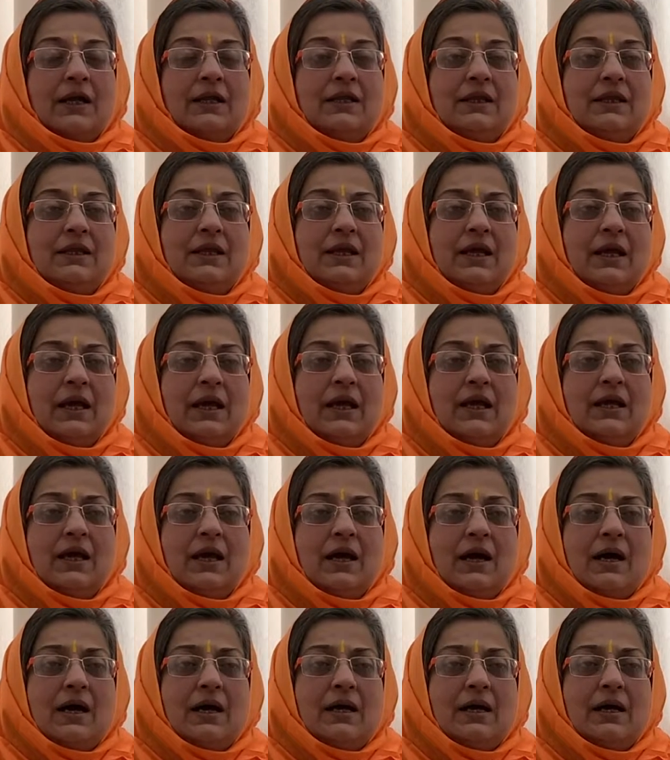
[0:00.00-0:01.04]
Then
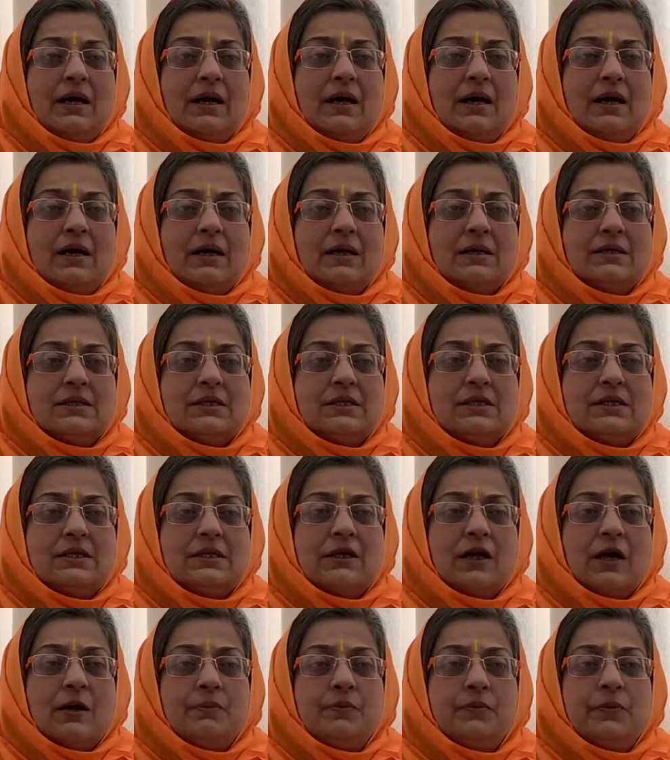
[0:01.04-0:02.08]
I asked a
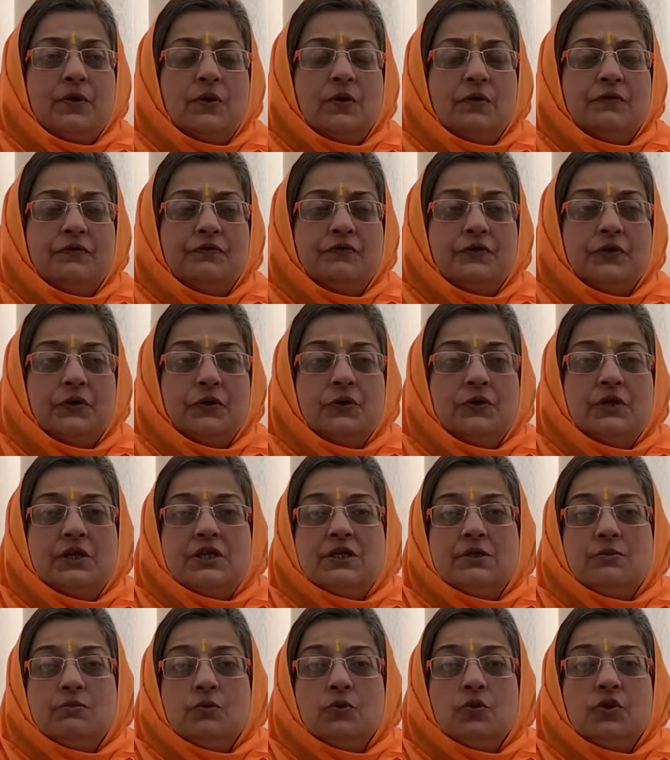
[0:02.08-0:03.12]
couple of, these
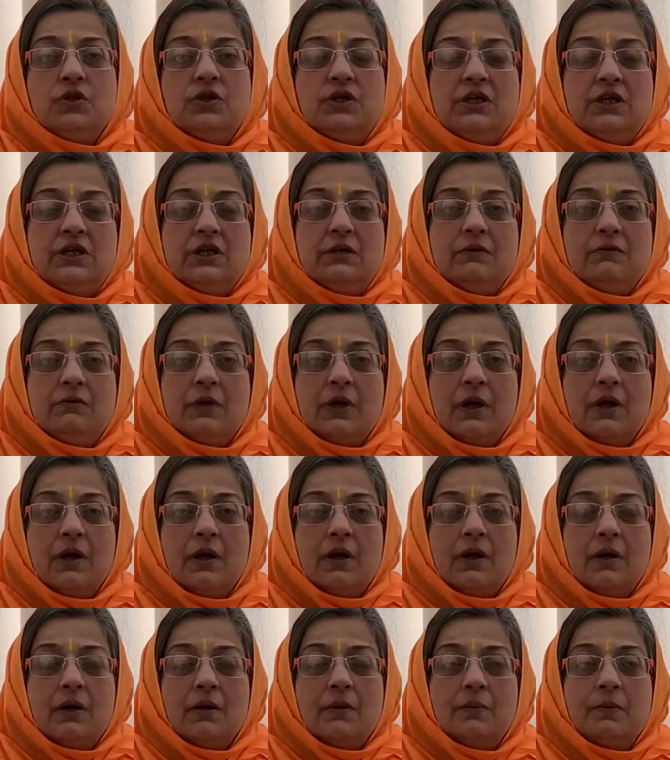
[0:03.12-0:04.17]
Murti
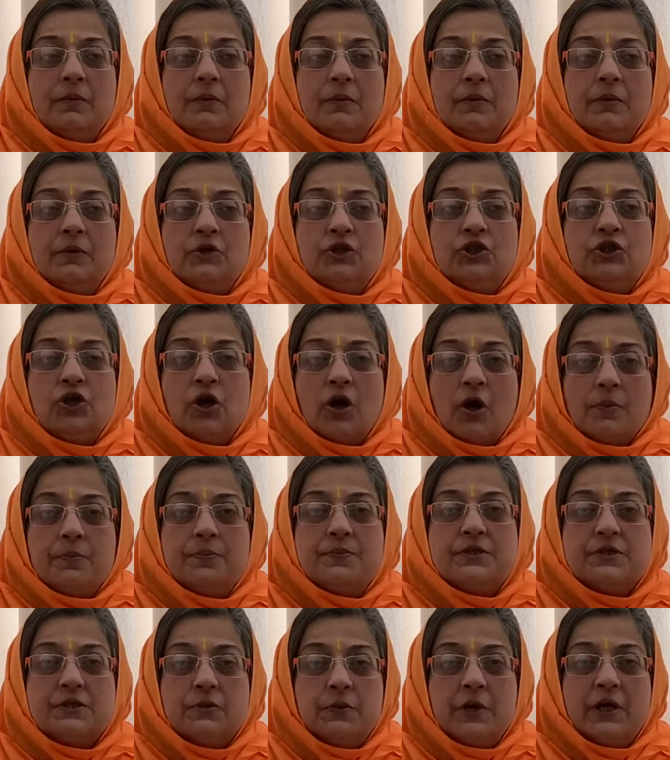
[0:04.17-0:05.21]

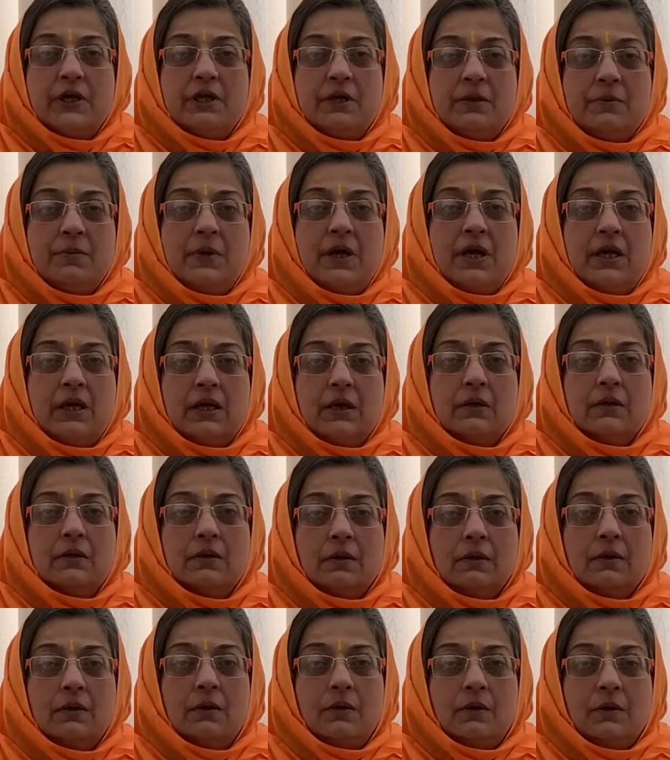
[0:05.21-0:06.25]
shops where they make
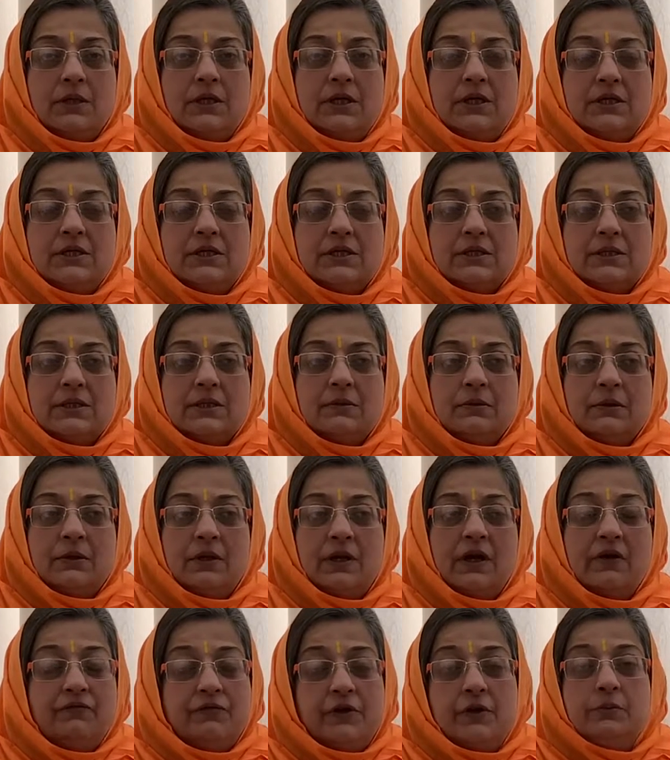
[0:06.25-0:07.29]
all these
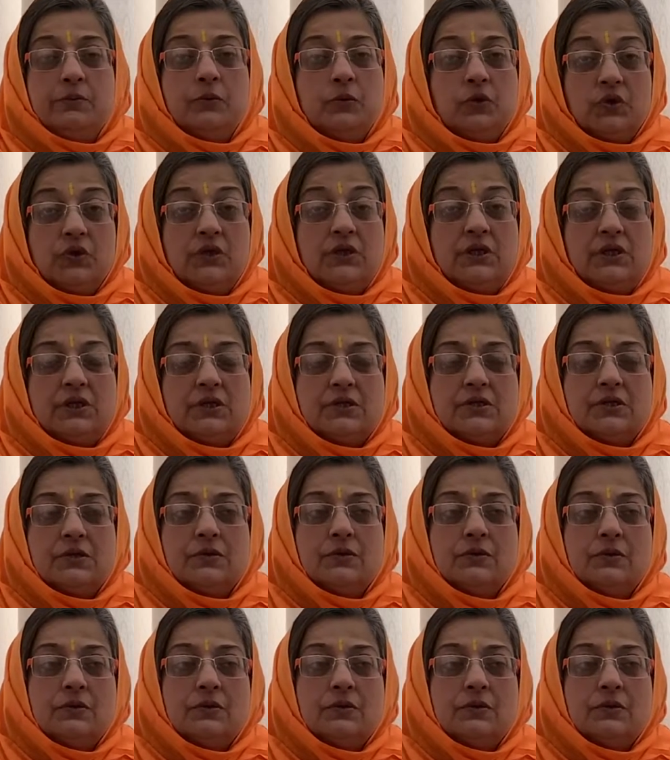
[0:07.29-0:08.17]
lovely Murtis,